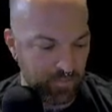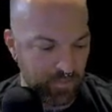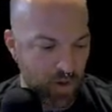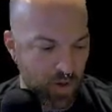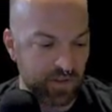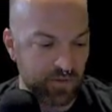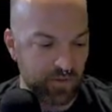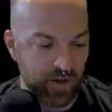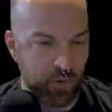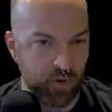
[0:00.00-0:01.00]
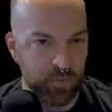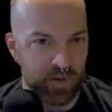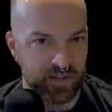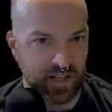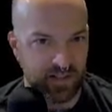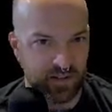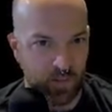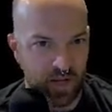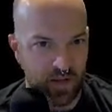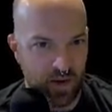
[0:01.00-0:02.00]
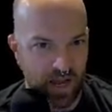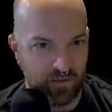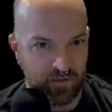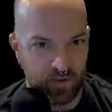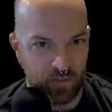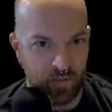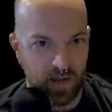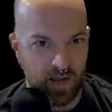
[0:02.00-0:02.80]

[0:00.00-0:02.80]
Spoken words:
All this is very important because that's the way you have to